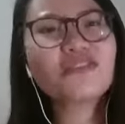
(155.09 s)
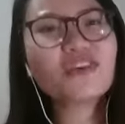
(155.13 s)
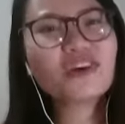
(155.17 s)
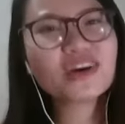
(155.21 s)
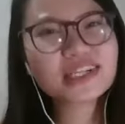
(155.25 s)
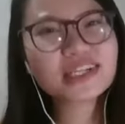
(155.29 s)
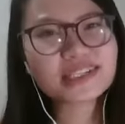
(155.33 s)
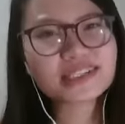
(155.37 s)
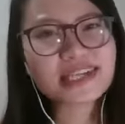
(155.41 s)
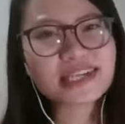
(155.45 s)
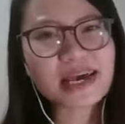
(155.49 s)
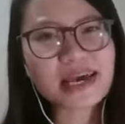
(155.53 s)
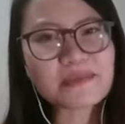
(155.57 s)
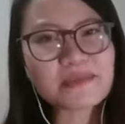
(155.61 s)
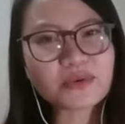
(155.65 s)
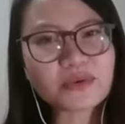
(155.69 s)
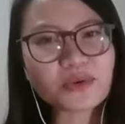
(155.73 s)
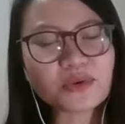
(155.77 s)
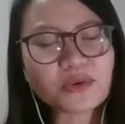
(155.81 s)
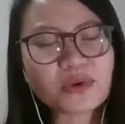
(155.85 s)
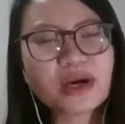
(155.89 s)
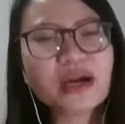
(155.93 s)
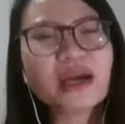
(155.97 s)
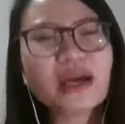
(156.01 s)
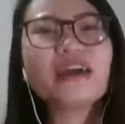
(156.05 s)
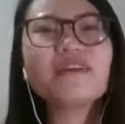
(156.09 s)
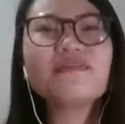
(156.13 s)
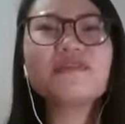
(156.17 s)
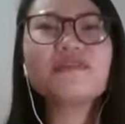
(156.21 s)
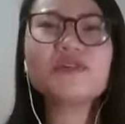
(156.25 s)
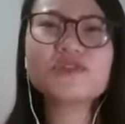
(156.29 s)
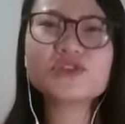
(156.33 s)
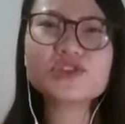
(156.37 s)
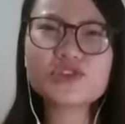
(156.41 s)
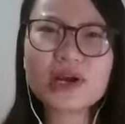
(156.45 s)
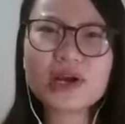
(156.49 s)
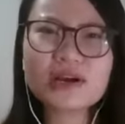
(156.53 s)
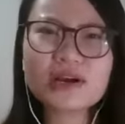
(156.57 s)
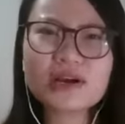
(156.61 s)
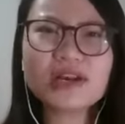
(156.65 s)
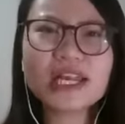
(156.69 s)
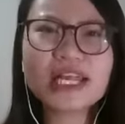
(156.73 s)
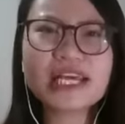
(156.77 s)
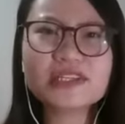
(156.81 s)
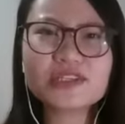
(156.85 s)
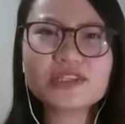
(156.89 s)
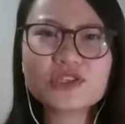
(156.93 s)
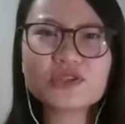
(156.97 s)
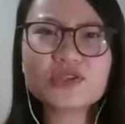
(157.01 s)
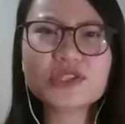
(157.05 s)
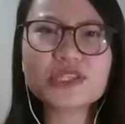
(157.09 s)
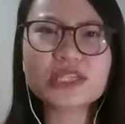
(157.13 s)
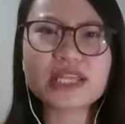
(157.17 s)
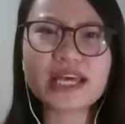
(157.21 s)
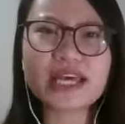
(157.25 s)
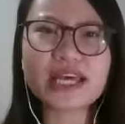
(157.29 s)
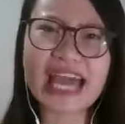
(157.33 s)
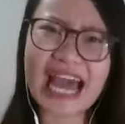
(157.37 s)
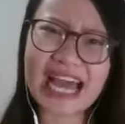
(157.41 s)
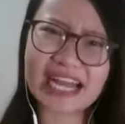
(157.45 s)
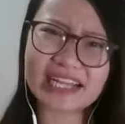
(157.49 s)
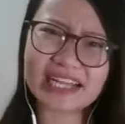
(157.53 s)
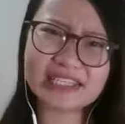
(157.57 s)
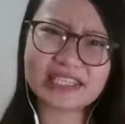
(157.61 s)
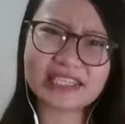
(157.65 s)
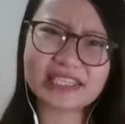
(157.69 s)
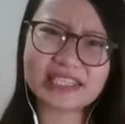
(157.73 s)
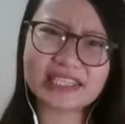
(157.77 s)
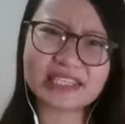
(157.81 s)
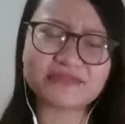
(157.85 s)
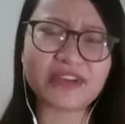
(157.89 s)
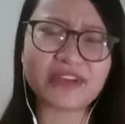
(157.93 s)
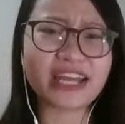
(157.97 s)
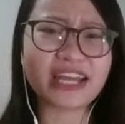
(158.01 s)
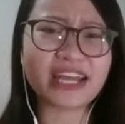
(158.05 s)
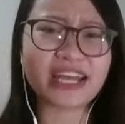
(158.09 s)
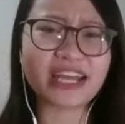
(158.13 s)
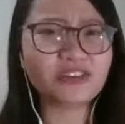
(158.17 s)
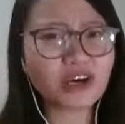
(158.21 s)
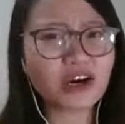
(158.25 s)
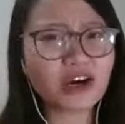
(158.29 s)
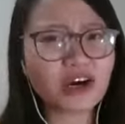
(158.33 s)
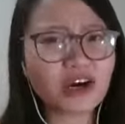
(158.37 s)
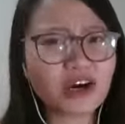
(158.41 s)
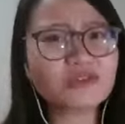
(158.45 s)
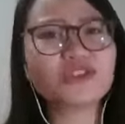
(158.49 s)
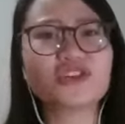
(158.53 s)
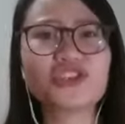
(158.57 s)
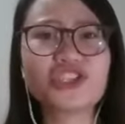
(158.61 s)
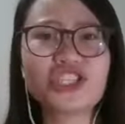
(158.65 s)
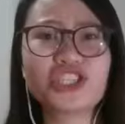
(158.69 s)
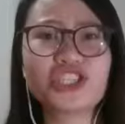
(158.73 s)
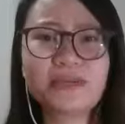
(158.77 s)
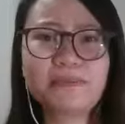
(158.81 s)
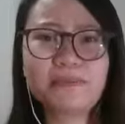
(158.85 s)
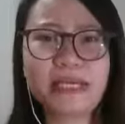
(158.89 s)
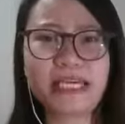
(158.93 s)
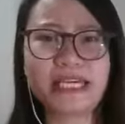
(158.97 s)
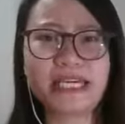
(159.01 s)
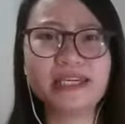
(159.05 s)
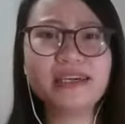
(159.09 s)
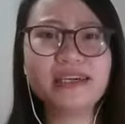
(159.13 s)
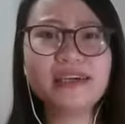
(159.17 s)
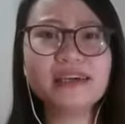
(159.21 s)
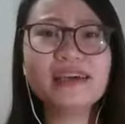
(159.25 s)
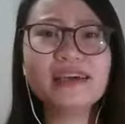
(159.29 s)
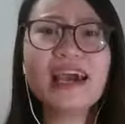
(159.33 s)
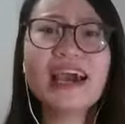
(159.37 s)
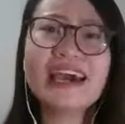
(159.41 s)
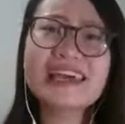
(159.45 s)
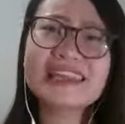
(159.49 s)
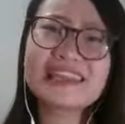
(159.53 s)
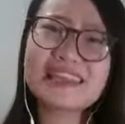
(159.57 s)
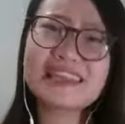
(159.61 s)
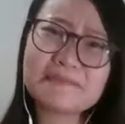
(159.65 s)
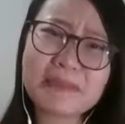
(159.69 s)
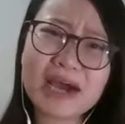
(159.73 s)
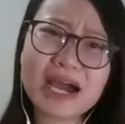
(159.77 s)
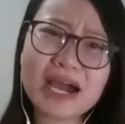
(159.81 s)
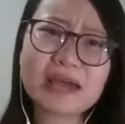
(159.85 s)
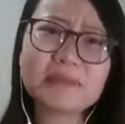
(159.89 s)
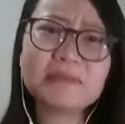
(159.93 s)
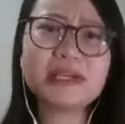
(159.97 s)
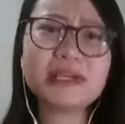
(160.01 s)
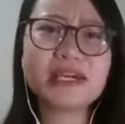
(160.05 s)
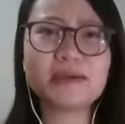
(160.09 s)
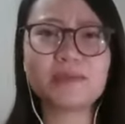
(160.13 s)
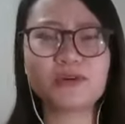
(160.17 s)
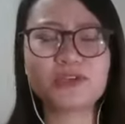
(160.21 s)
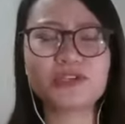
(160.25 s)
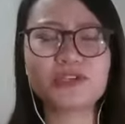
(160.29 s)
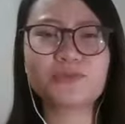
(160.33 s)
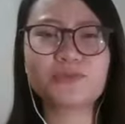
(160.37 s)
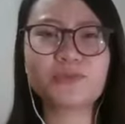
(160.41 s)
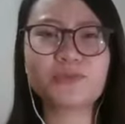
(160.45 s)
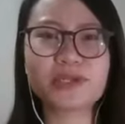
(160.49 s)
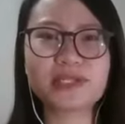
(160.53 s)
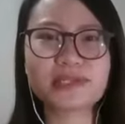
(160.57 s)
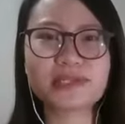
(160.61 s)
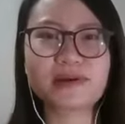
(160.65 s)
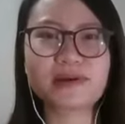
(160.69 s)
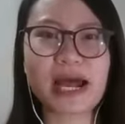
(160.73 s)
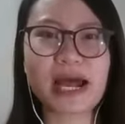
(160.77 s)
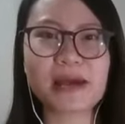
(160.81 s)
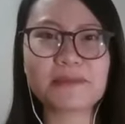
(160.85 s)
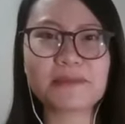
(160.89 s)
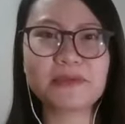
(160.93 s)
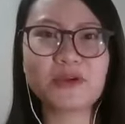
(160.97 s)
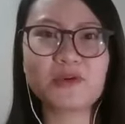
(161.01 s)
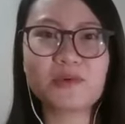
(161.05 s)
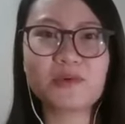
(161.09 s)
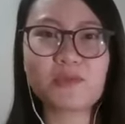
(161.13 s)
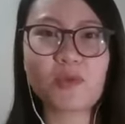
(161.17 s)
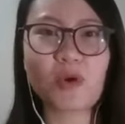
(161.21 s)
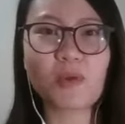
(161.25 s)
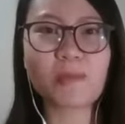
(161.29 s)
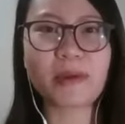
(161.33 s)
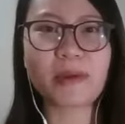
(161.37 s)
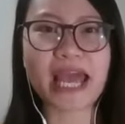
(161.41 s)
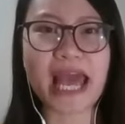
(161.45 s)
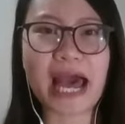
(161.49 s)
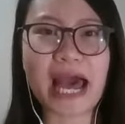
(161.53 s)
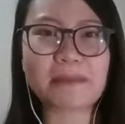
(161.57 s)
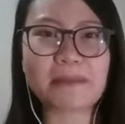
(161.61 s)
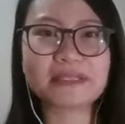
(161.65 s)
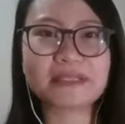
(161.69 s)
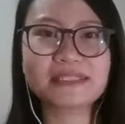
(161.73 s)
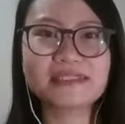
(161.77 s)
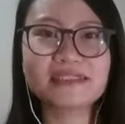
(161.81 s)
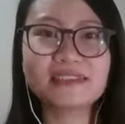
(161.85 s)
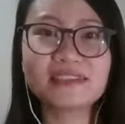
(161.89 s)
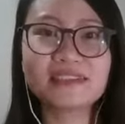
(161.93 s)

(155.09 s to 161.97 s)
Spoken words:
For example, if you're struggling to stay active and you go to your GP, they might be able to prescribe you a mobile app